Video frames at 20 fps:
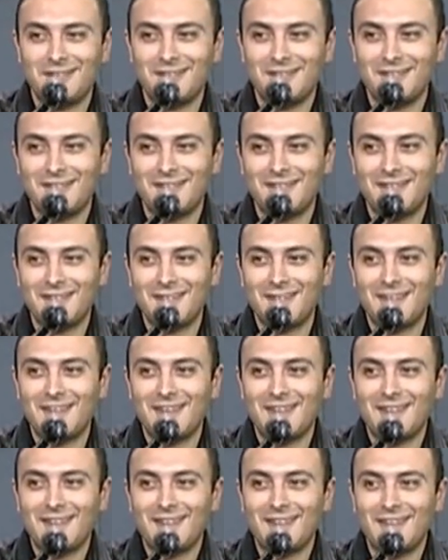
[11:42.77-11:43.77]

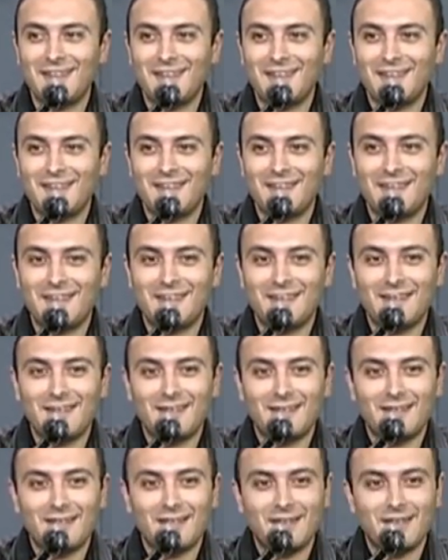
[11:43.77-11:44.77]

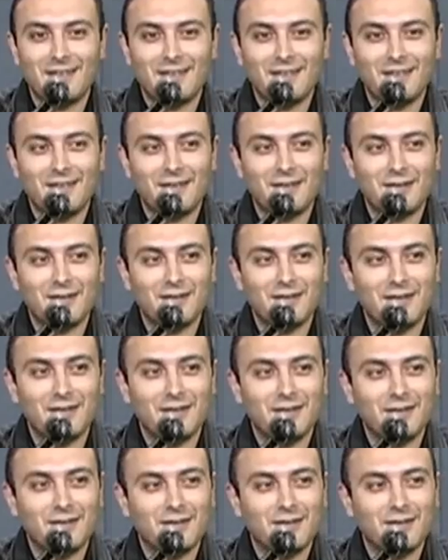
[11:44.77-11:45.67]
Nobody speaks.